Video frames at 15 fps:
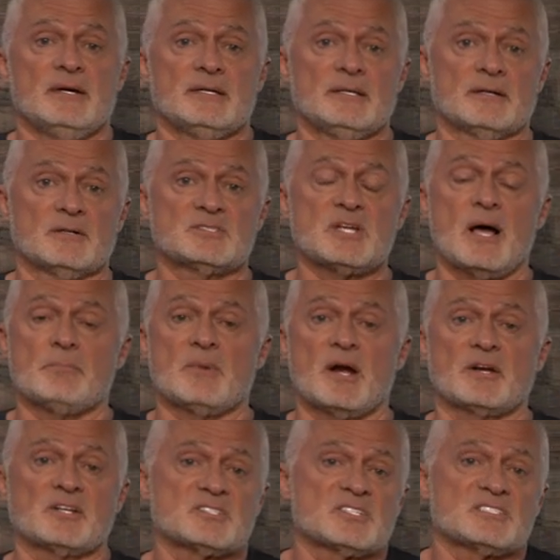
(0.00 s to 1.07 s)
you know, top
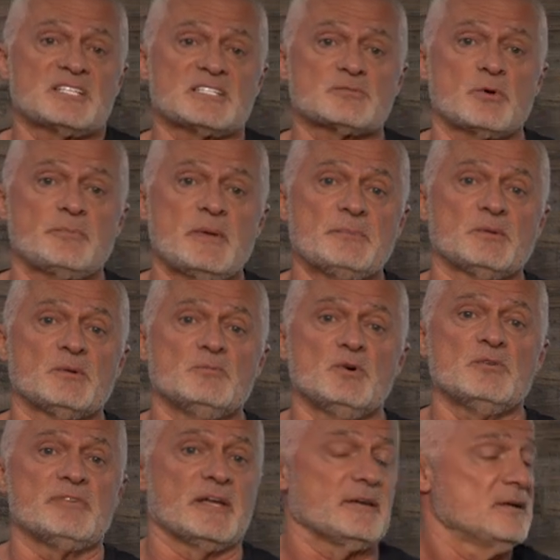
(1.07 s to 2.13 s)
markets because that's where people are
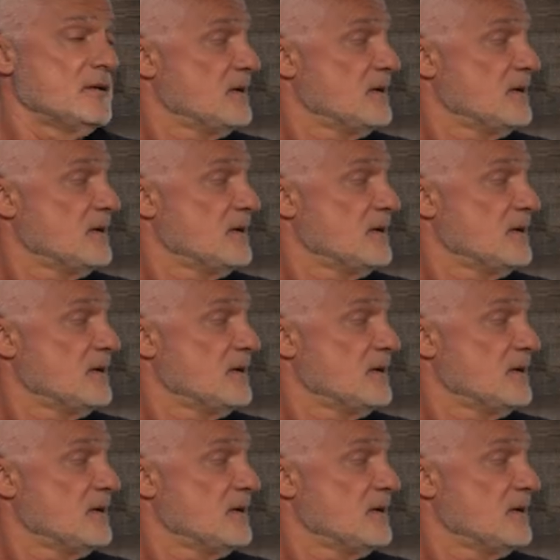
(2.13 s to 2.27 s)
moving.